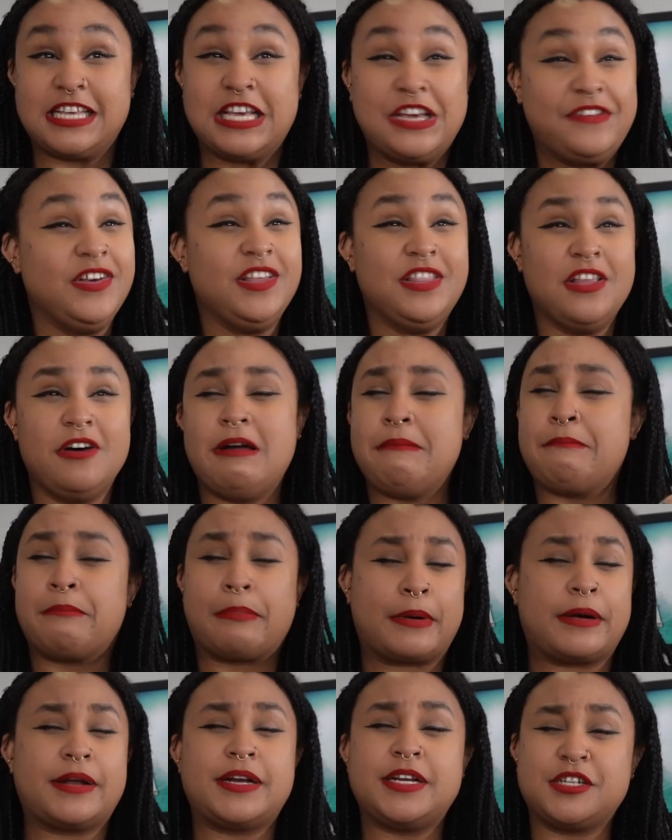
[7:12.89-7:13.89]
Even though I'm
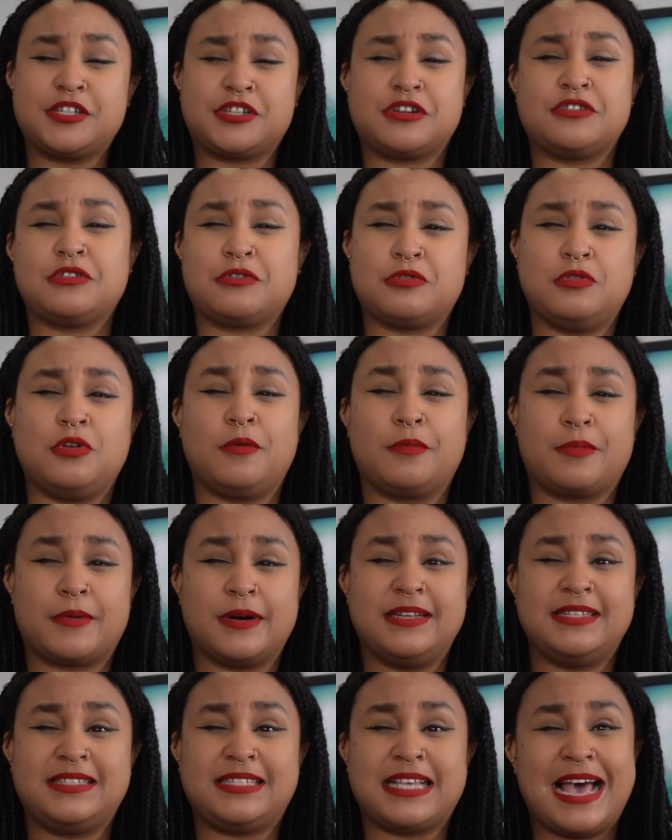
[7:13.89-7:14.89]
pretty sure The Cruel
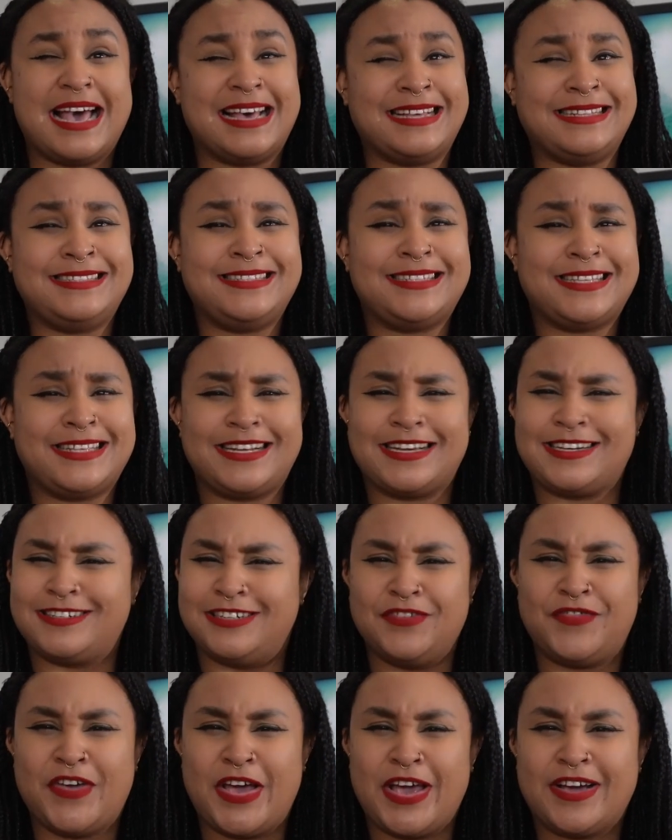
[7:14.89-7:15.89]
Prince ends in a
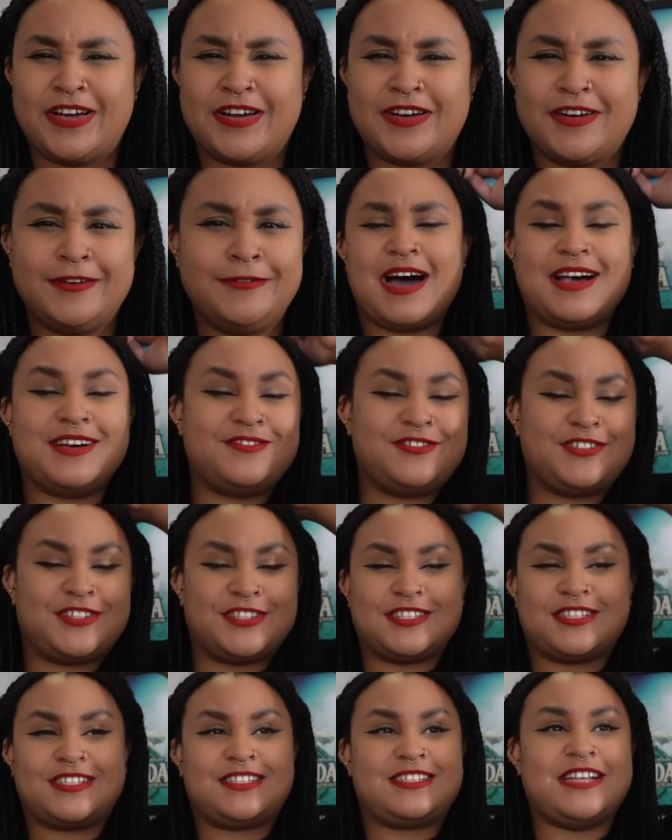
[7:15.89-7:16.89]
cliffhanger,
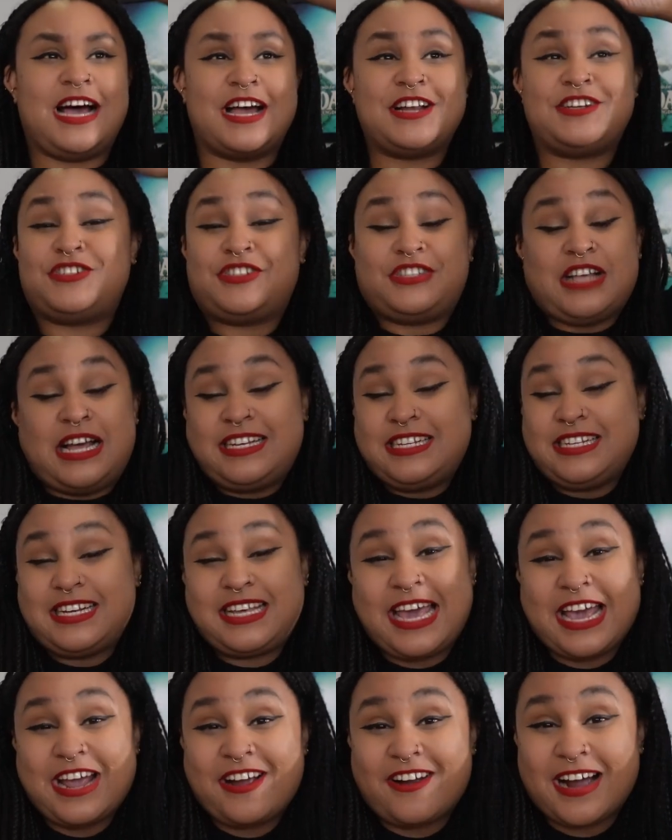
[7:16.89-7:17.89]
I didn't
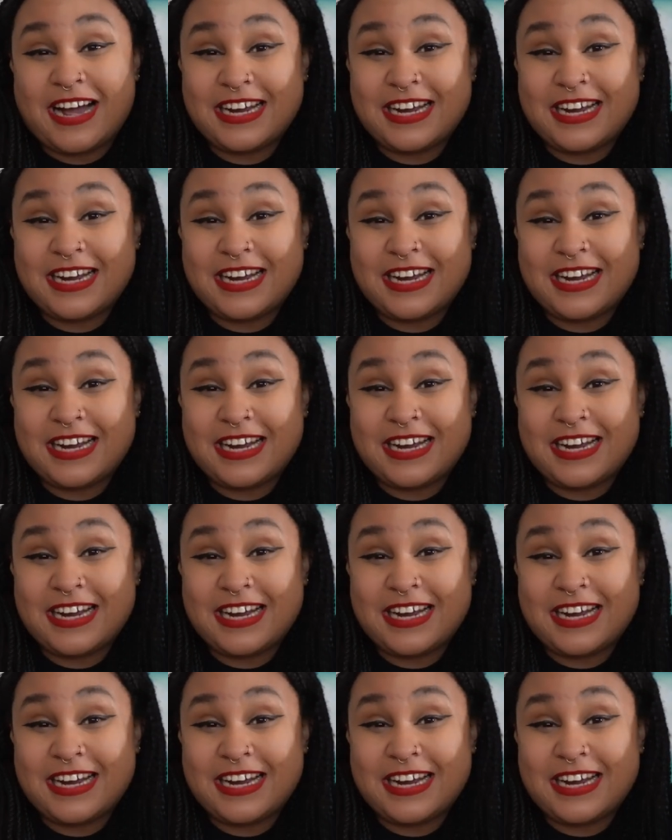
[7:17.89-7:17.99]
care.